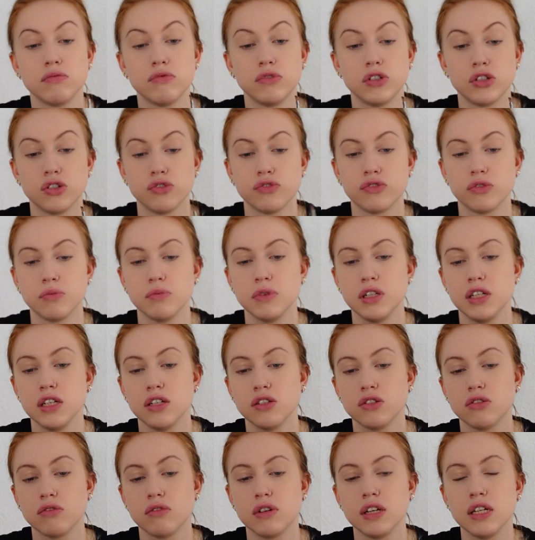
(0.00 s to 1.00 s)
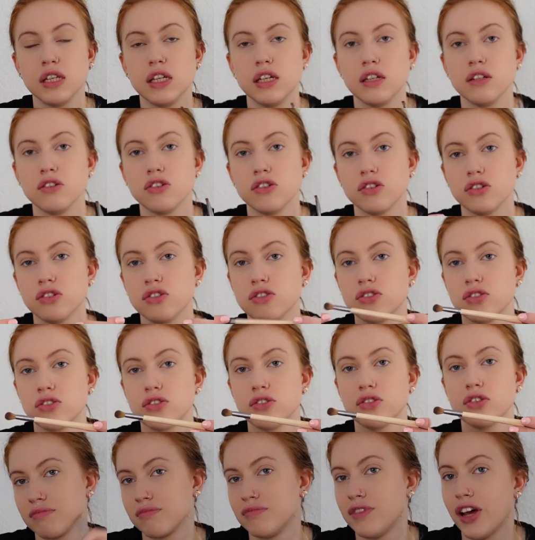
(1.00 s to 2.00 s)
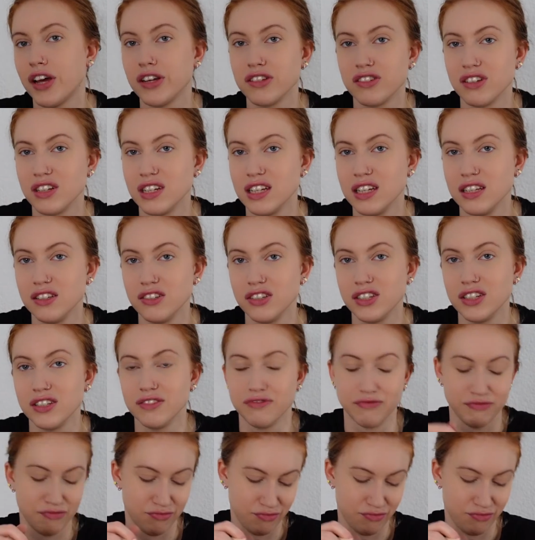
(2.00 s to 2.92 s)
which for me is really just nice and easy.